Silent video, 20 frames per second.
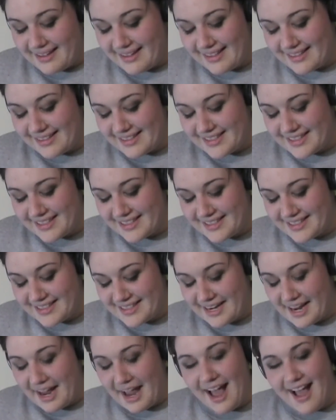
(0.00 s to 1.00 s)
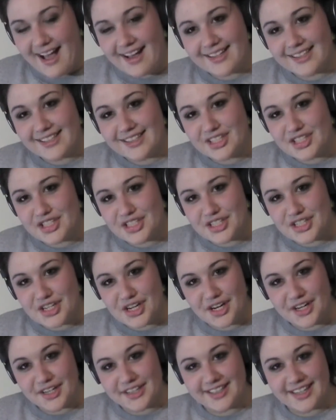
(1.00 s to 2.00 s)
It's just
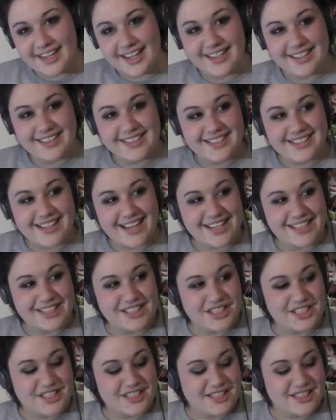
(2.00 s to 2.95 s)
hard, guys. But